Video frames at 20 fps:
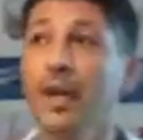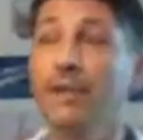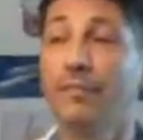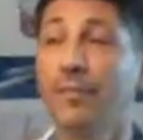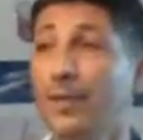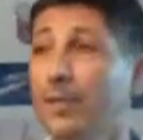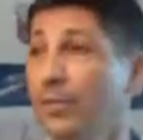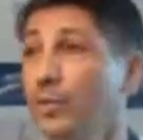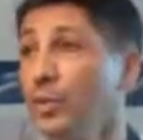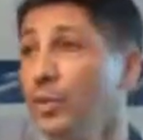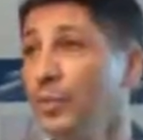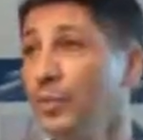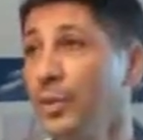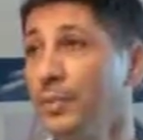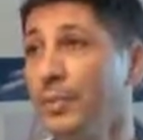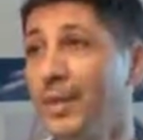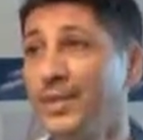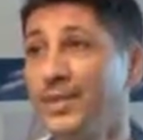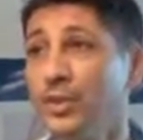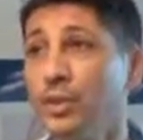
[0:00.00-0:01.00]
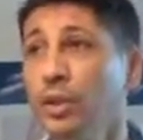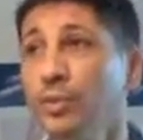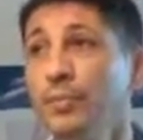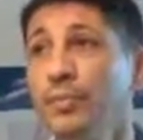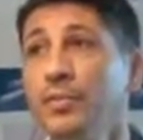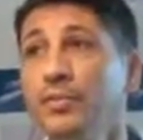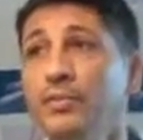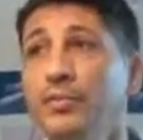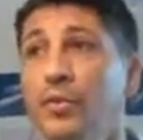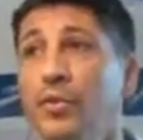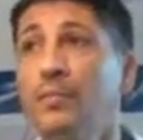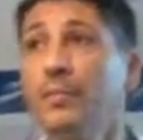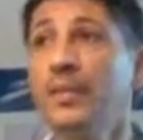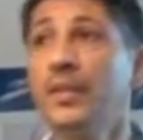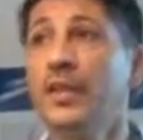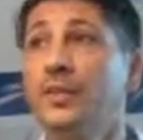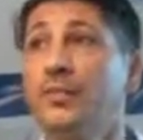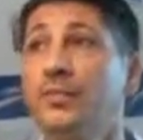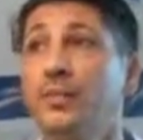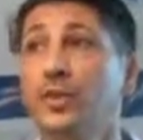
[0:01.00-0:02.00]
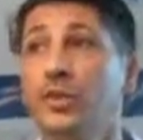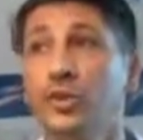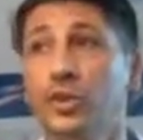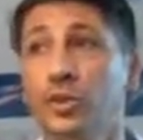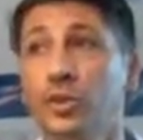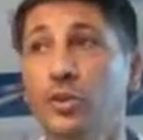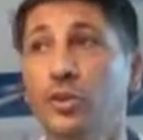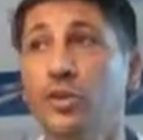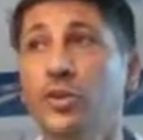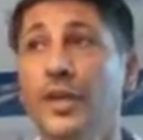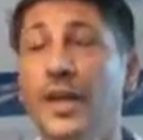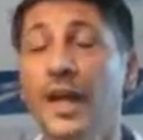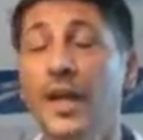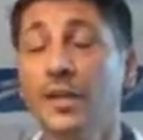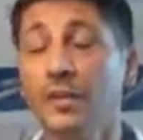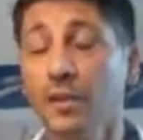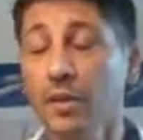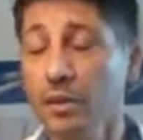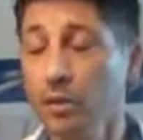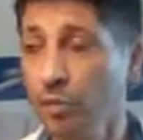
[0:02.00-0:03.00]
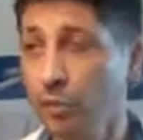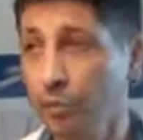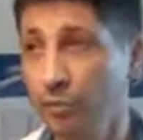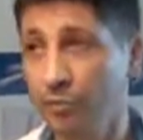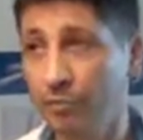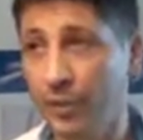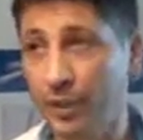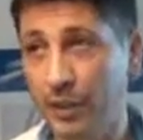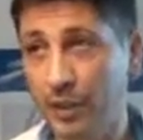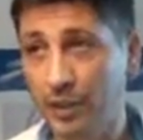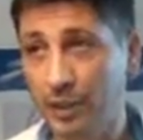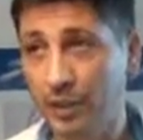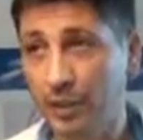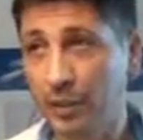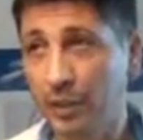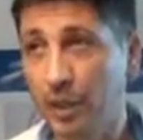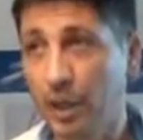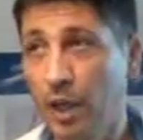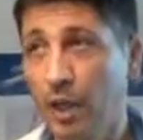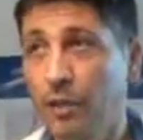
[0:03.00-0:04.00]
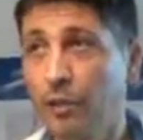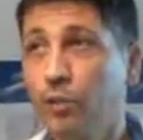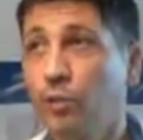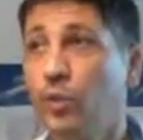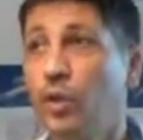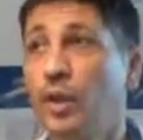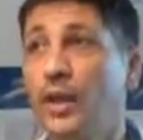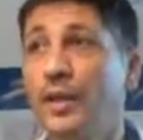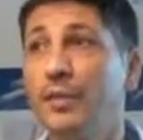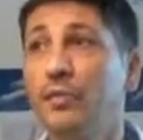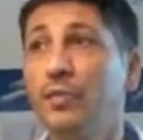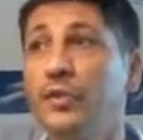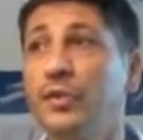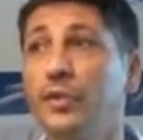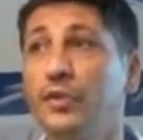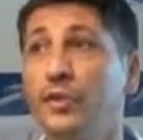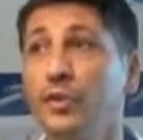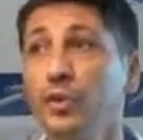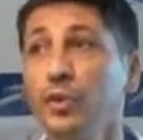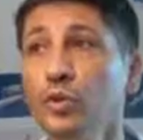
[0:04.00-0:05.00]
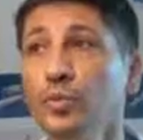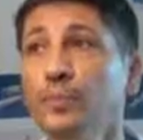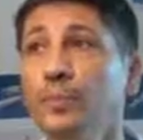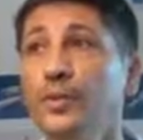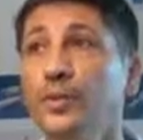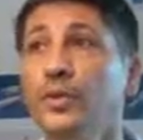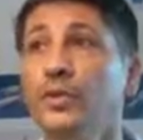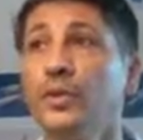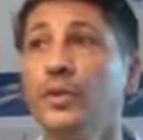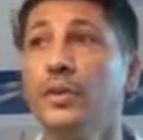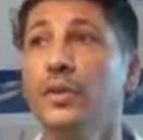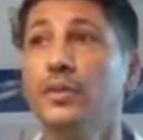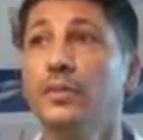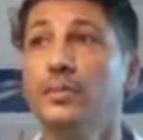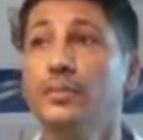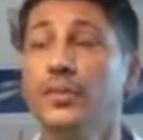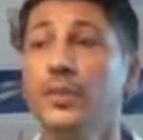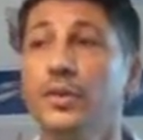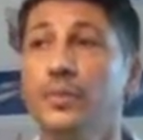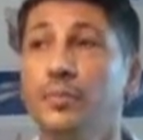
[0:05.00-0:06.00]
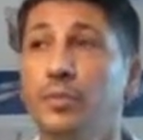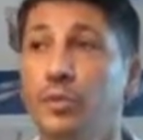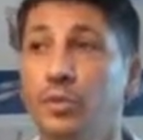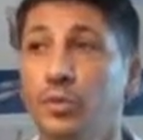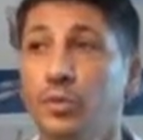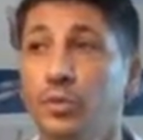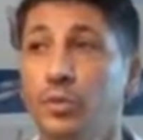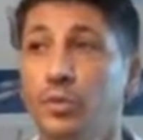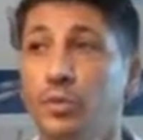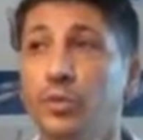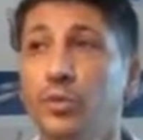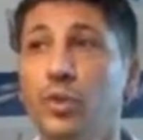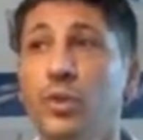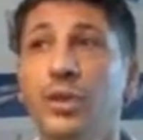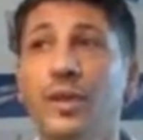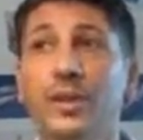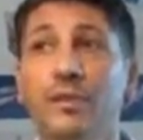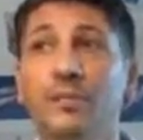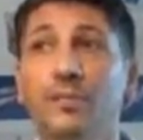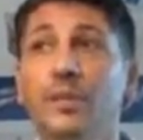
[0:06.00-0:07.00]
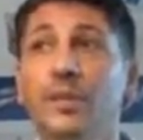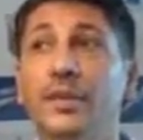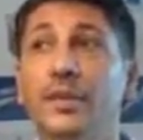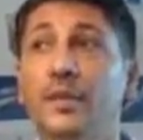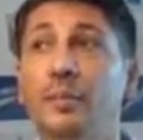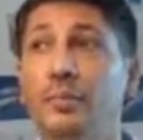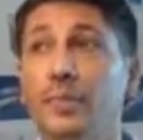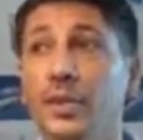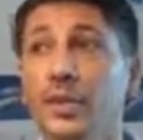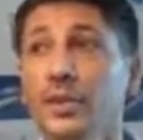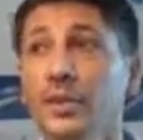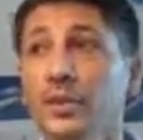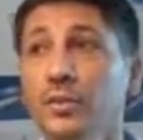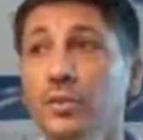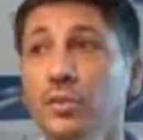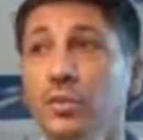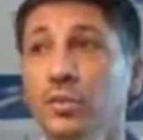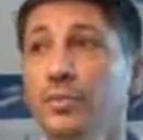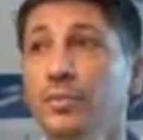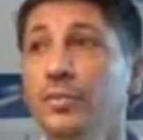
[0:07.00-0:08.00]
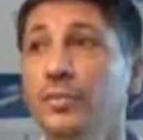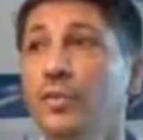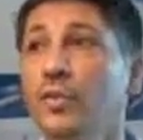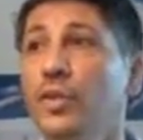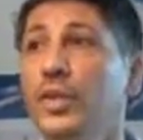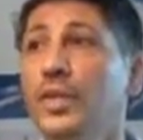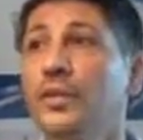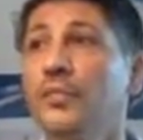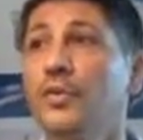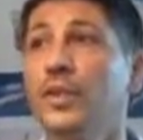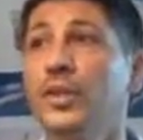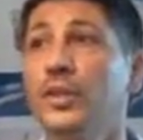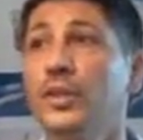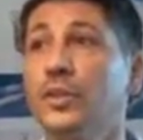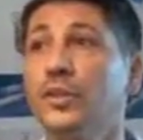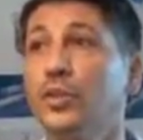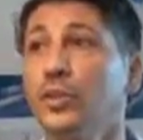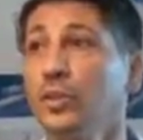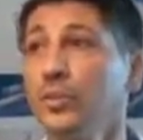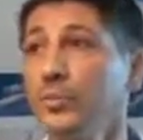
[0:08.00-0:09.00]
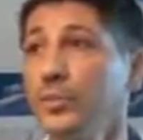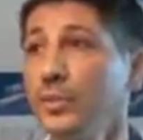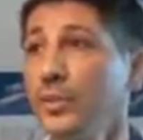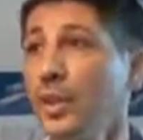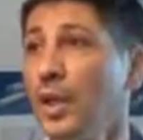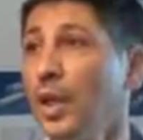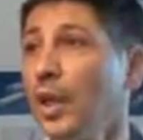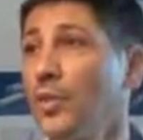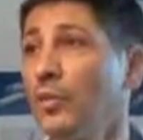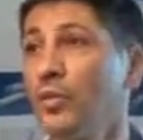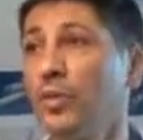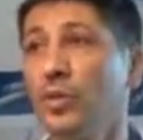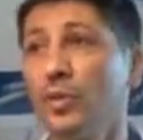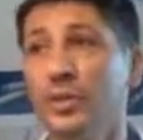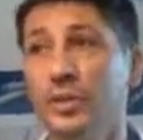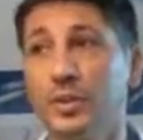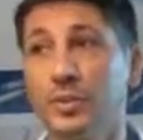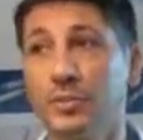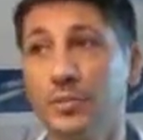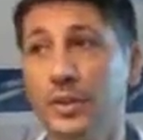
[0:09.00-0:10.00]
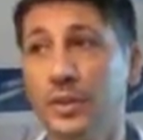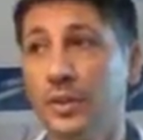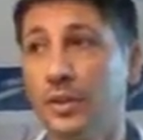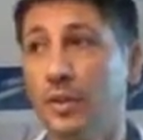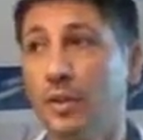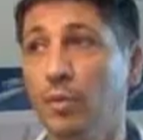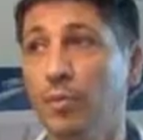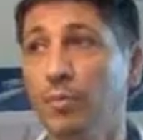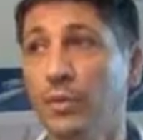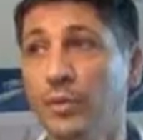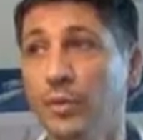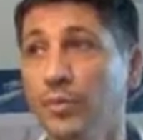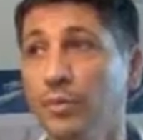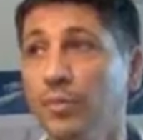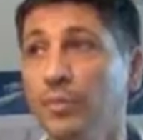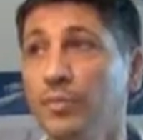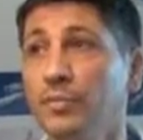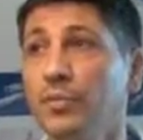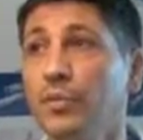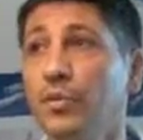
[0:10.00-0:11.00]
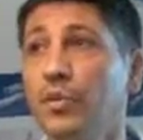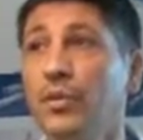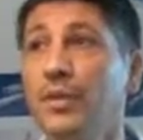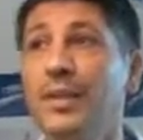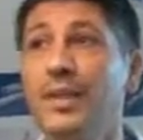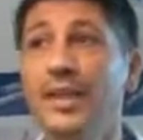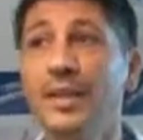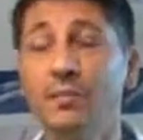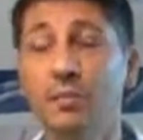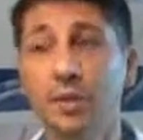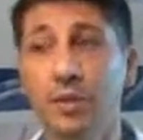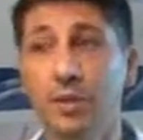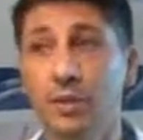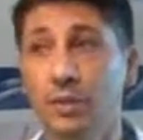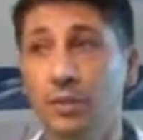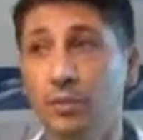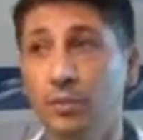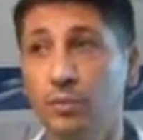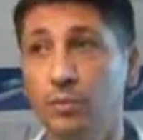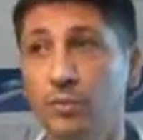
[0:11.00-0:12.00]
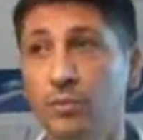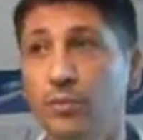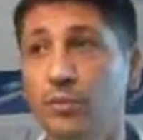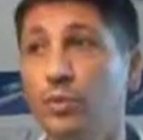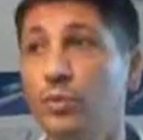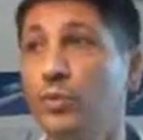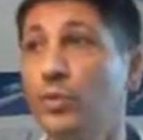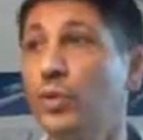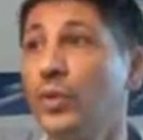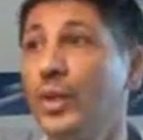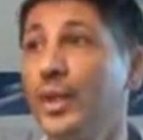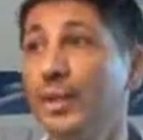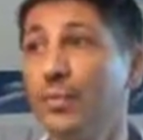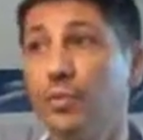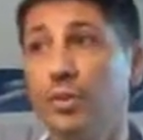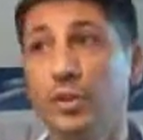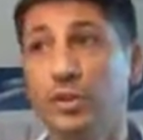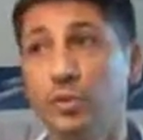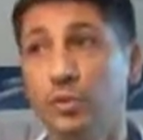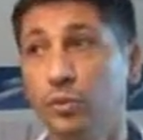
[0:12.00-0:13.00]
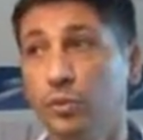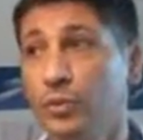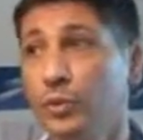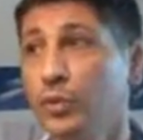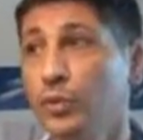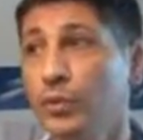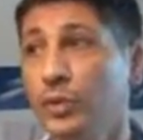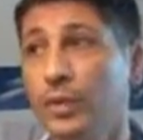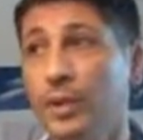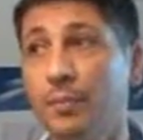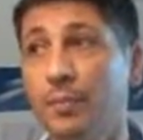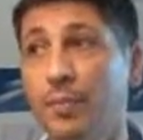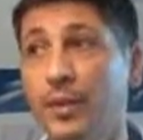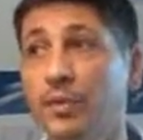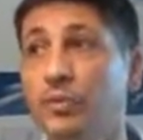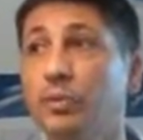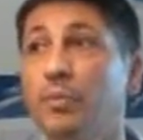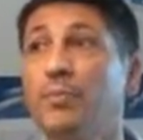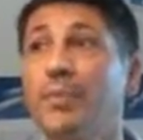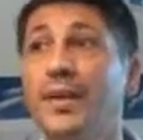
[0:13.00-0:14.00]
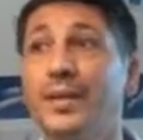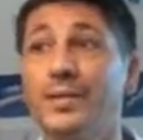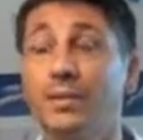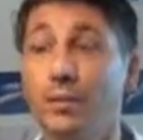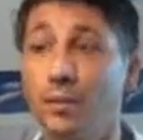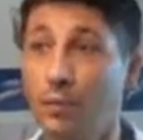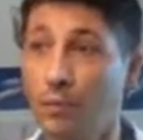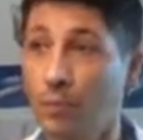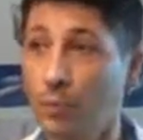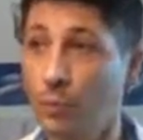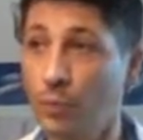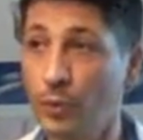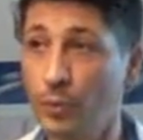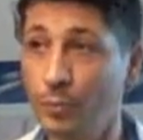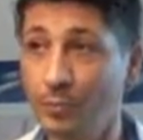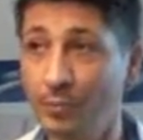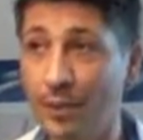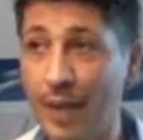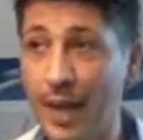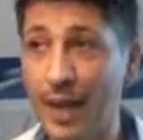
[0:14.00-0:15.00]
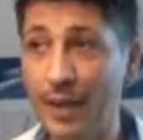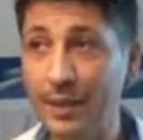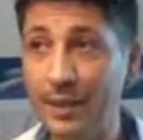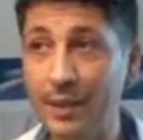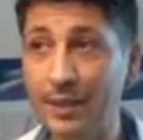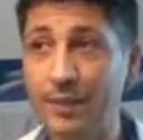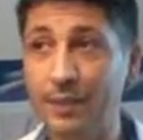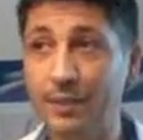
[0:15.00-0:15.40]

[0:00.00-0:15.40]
Phlebotomy must not perform venipuncture on artery or feet. Do not label the tubes prior to venipuncture. Do not leave the patient's room before labeling the tubes. Do not dismiss the operation before labeling the tube. Do not label the tubes using a pencil but with black